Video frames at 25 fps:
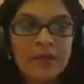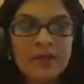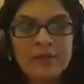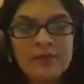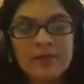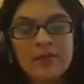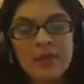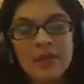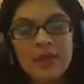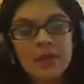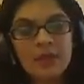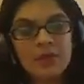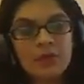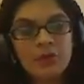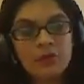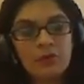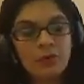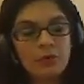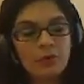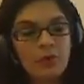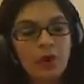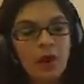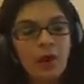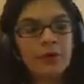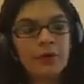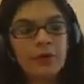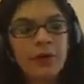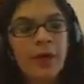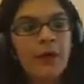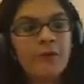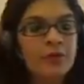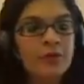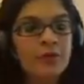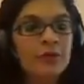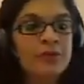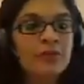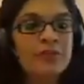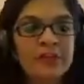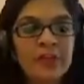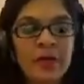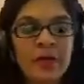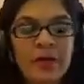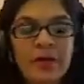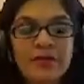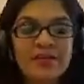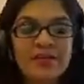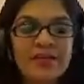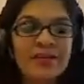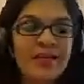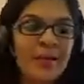See, you do not have to
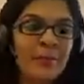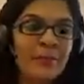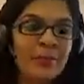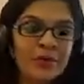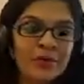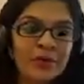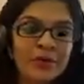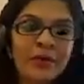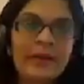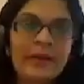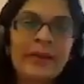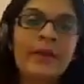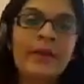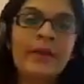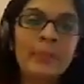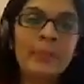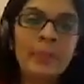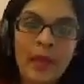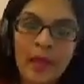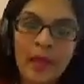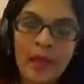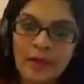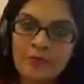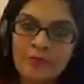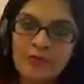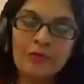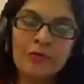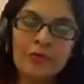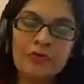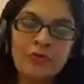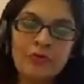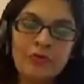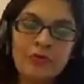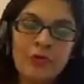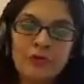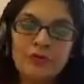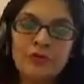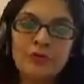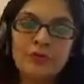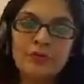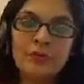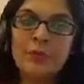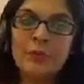separately apply for a scholarship